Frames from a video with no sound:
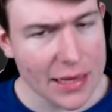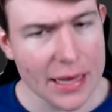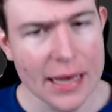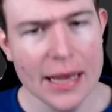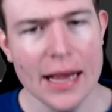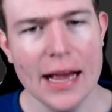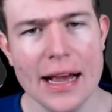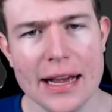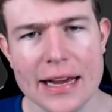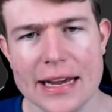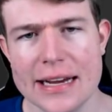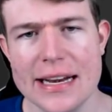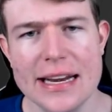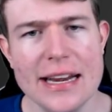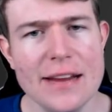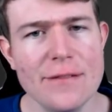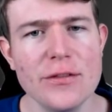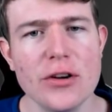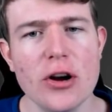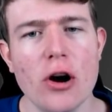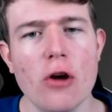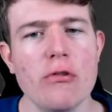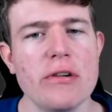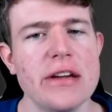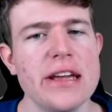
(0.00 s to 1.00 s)
I can
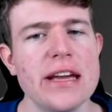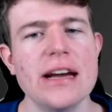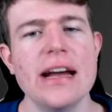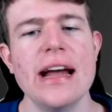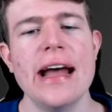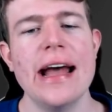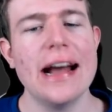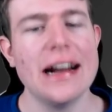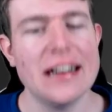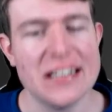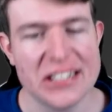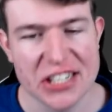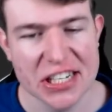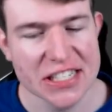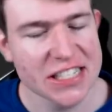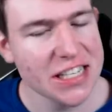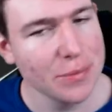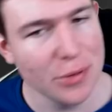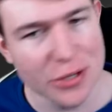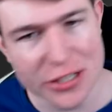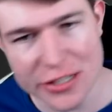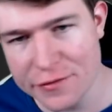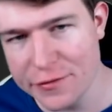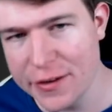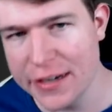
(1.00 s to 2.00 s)
even go here. It's just
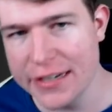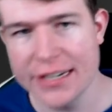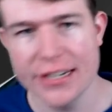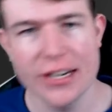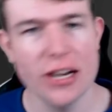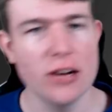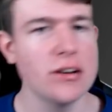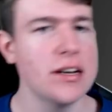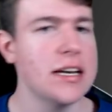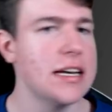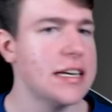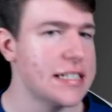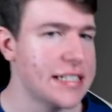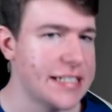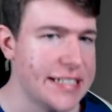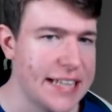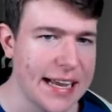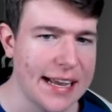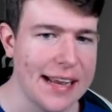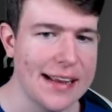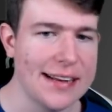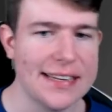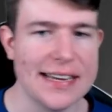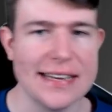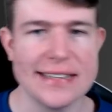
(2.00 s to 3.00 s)
about defending now.
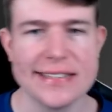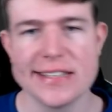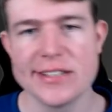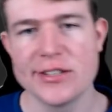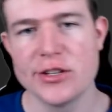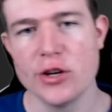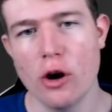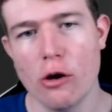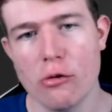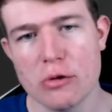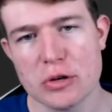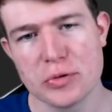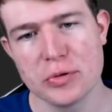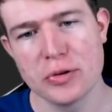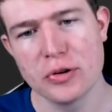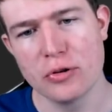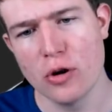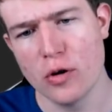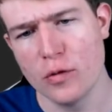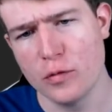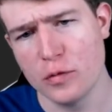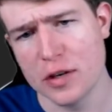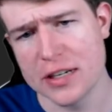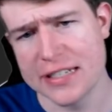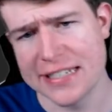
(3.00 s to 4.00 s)
Stacking Teslas, you always want to
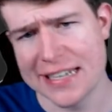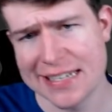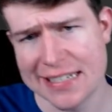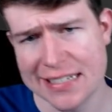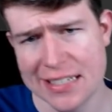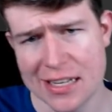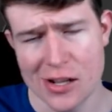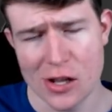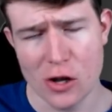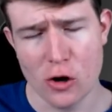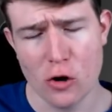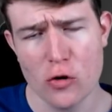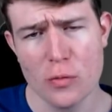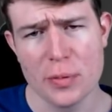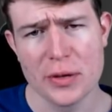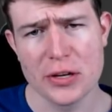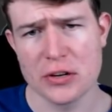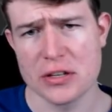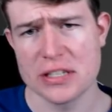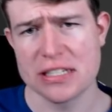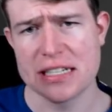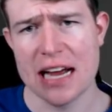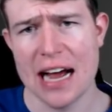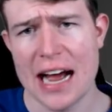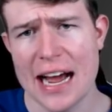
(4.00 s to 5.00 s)
go for a Tesla low
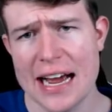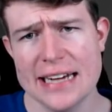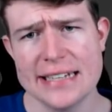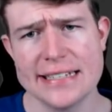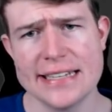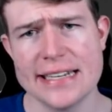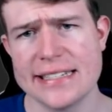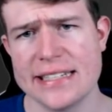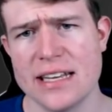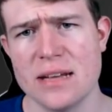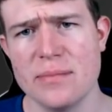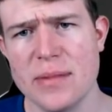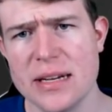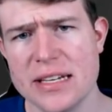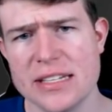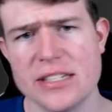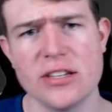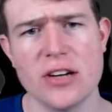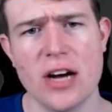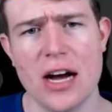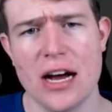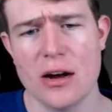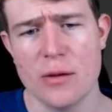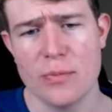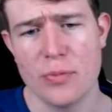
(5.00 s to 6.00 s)
because high Tesla means
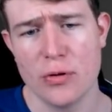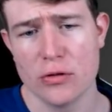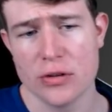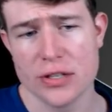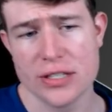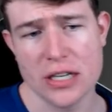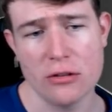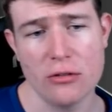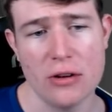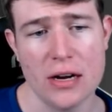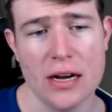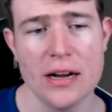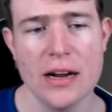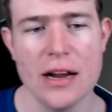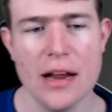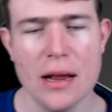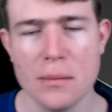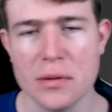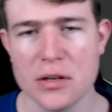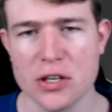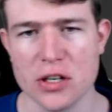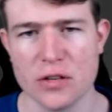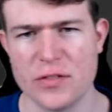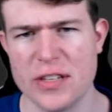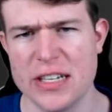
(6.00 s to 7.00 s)
your opponent tower,
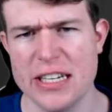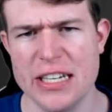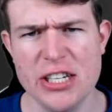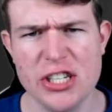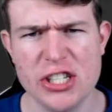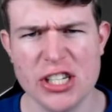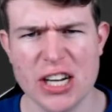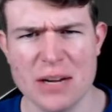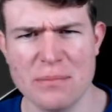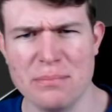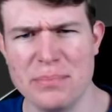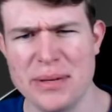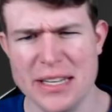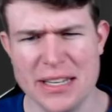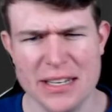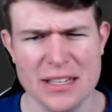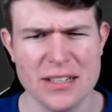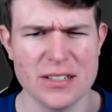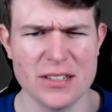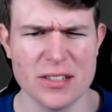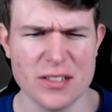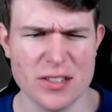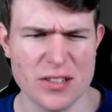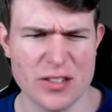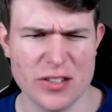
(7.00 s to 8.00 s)
because the E-Giant
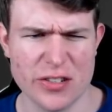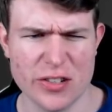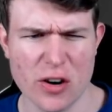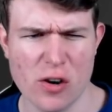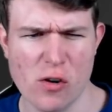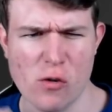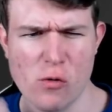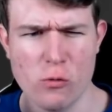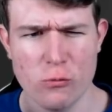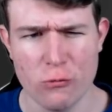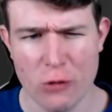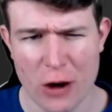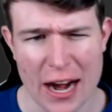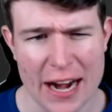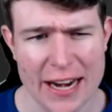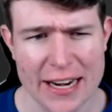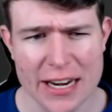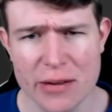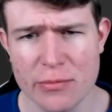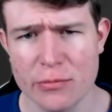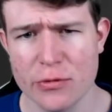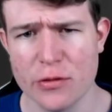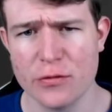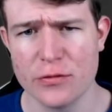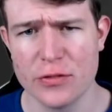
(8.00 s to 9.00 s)
being so
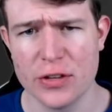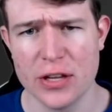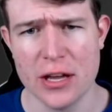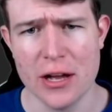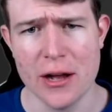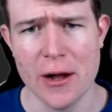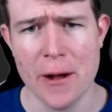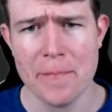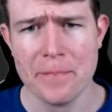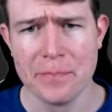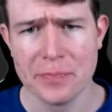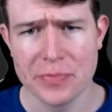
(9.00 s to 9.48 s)
random with the